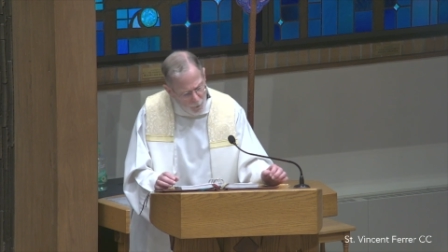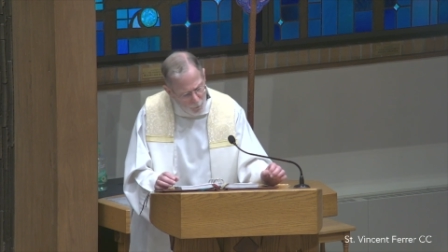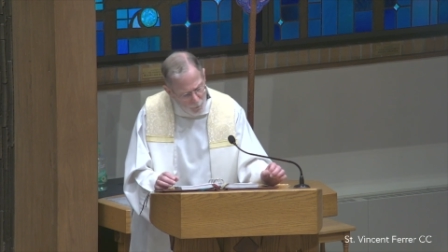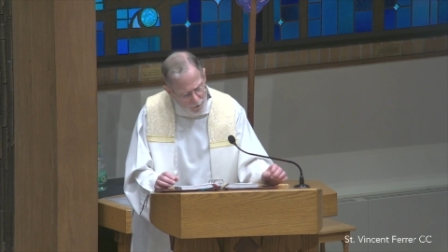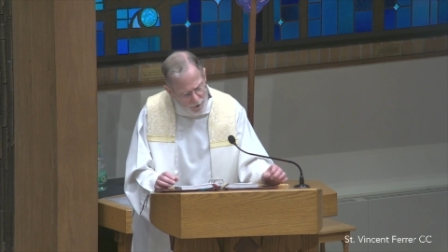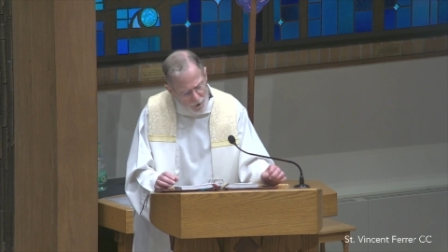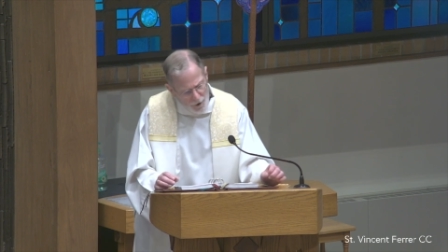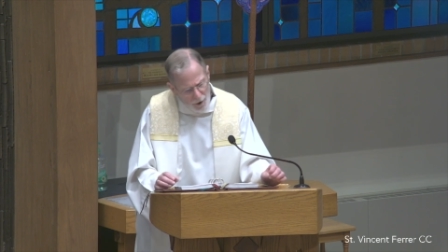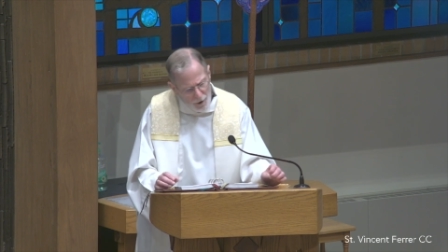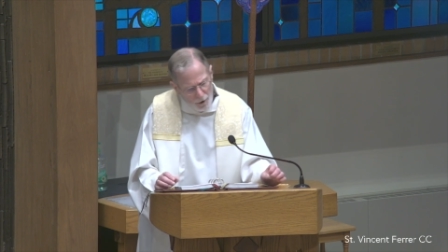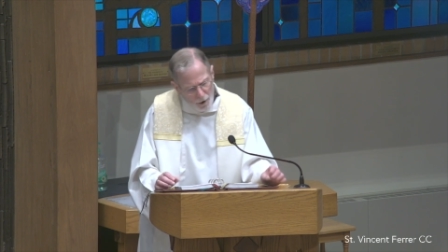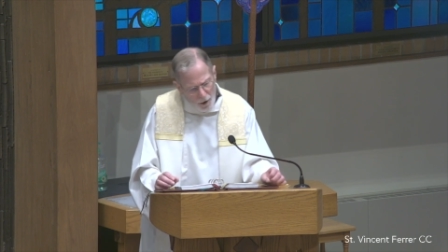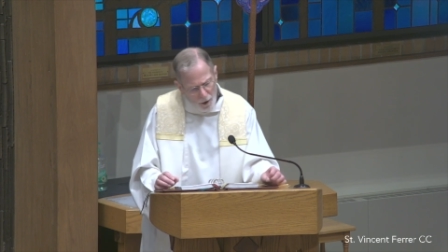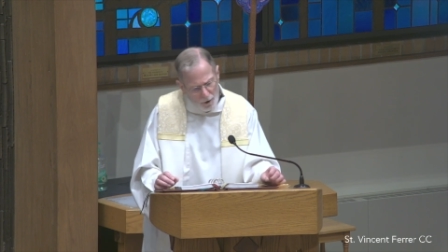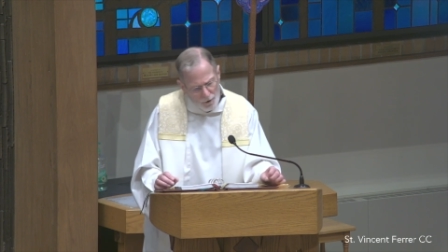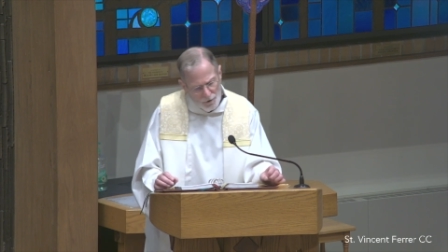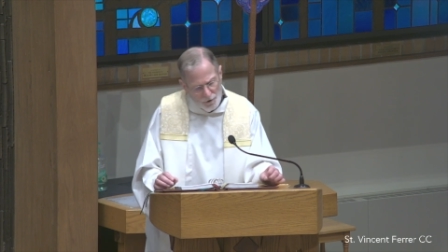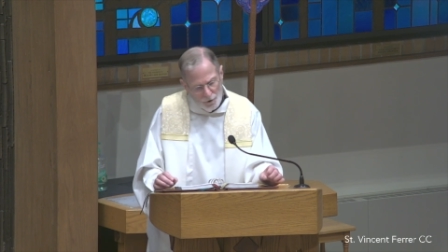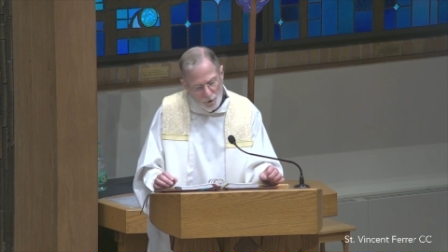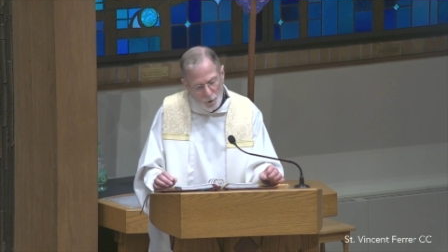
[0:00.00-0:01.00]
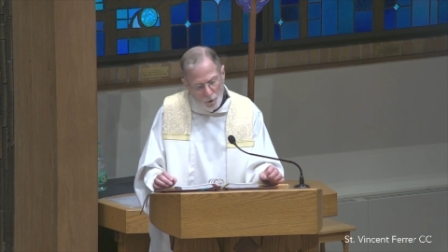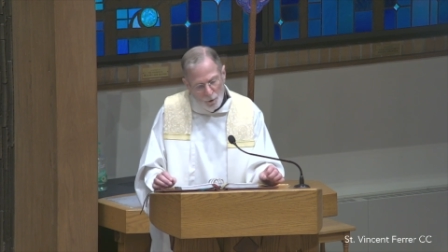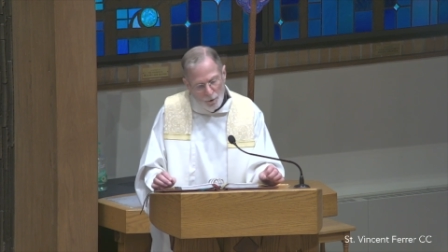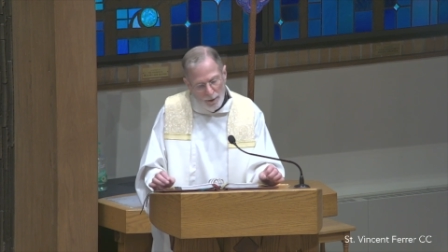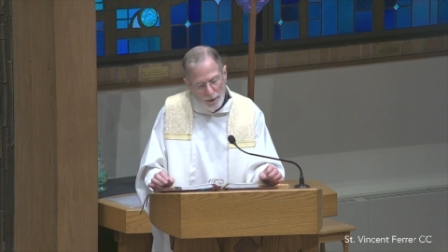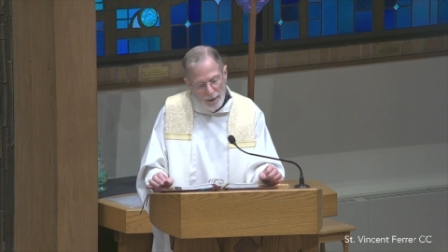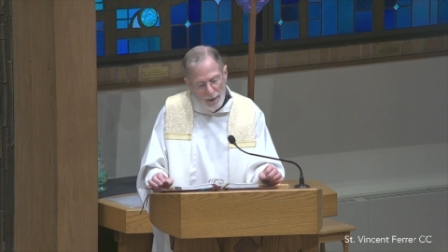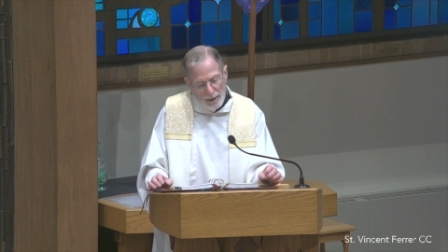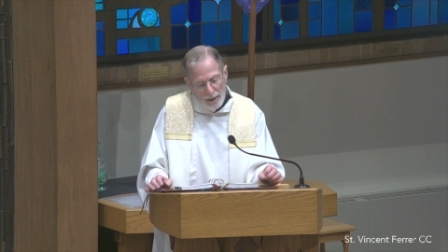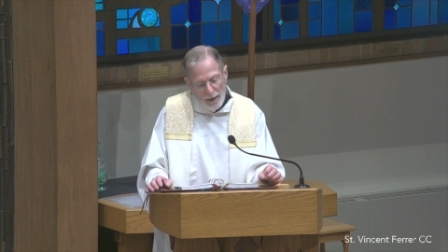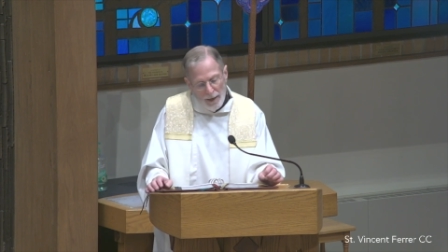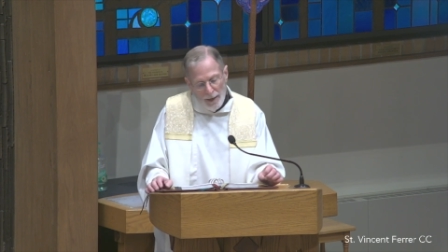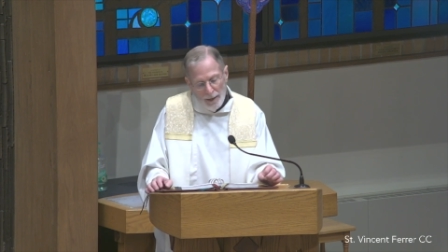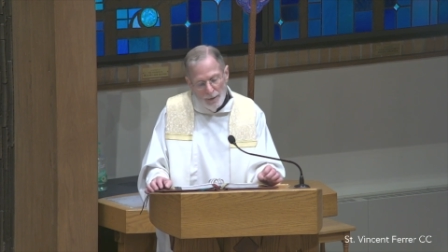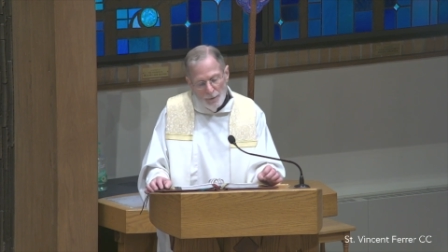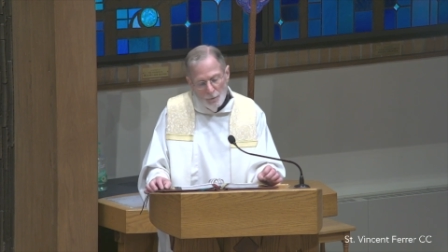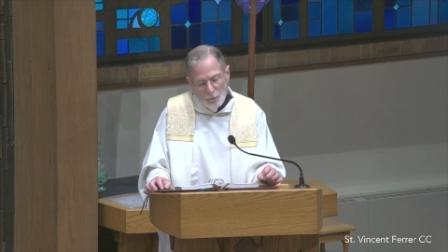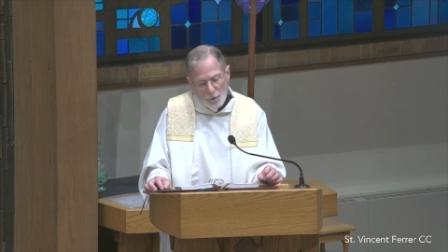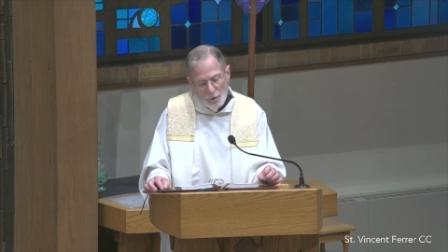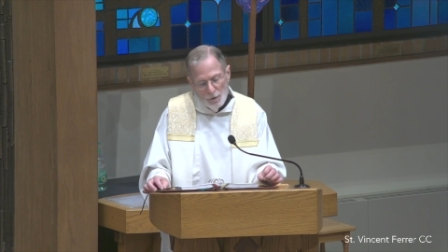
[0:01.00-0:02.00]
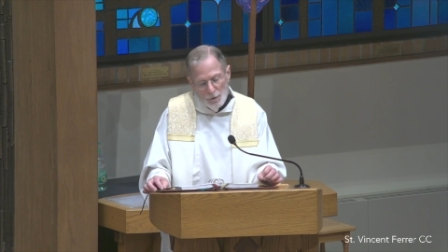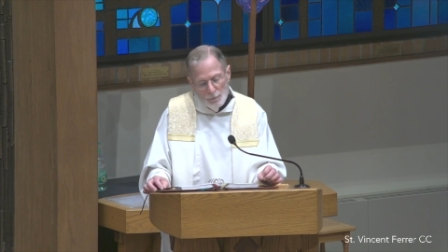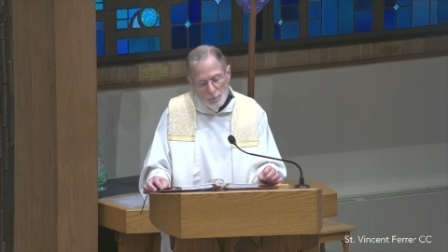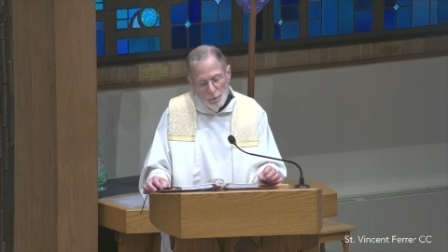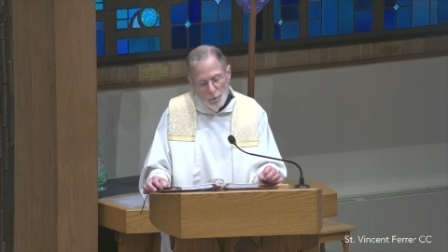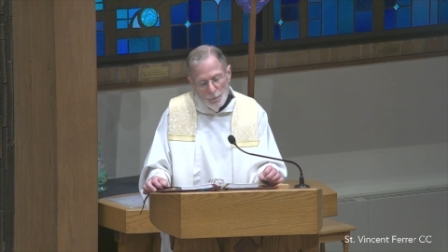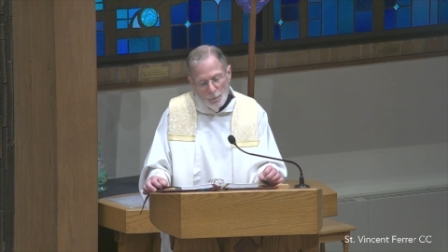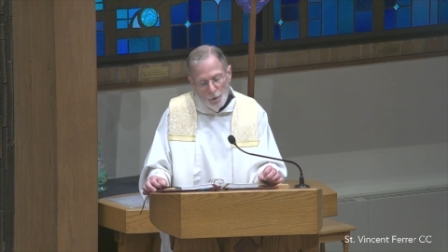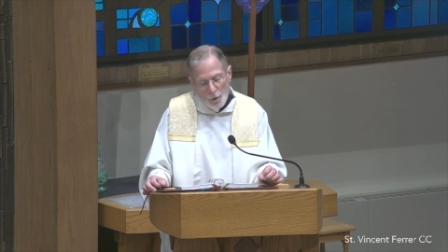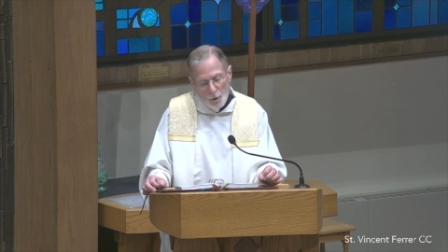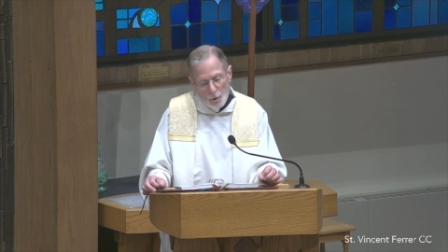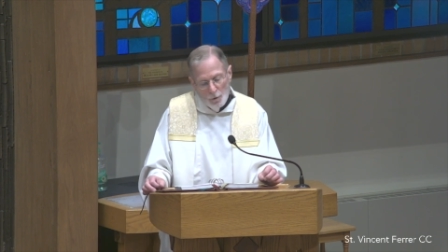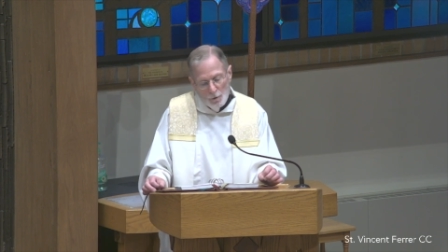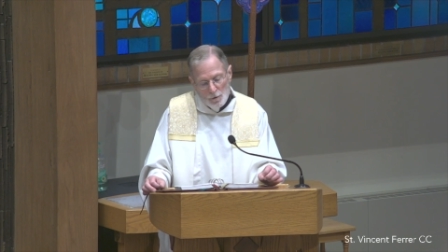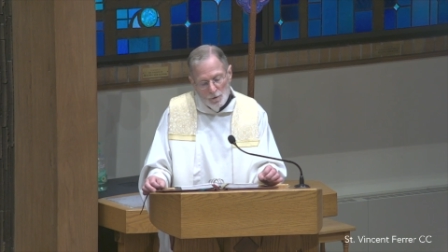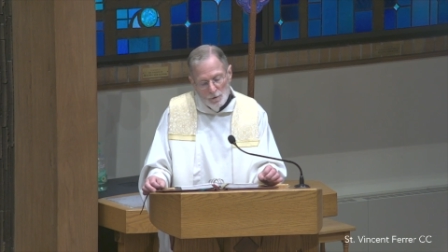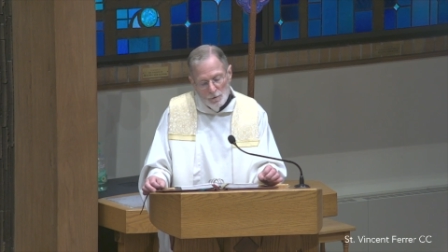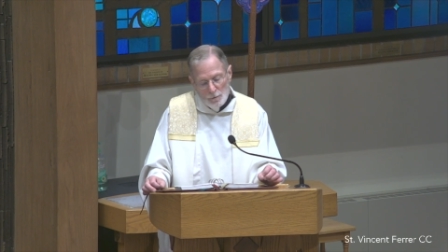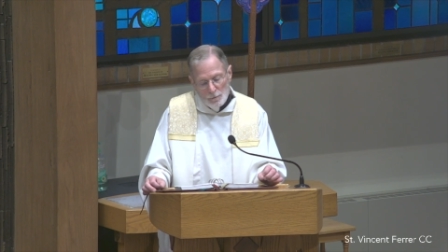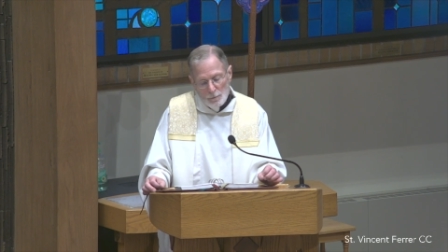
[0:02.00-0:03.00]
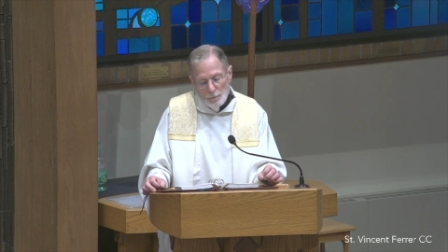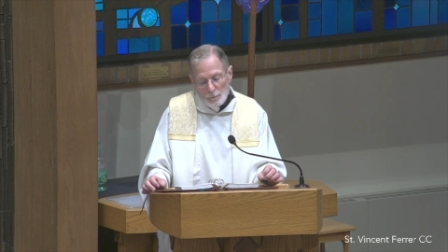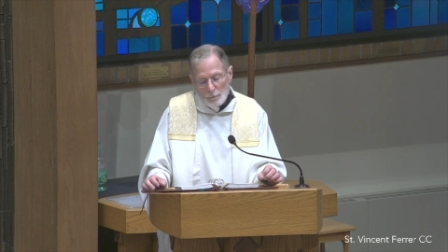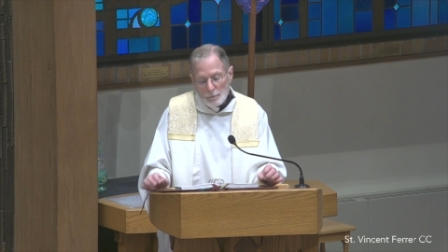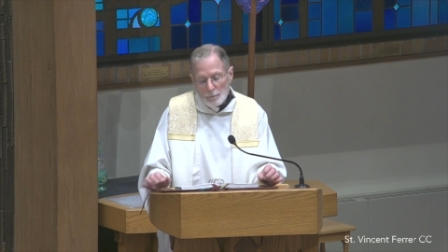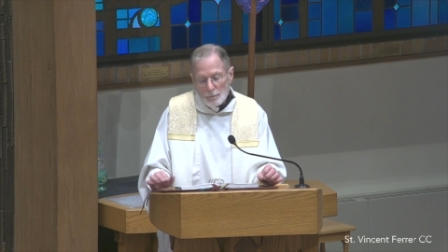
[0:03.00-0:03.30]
But we can also, and I would propose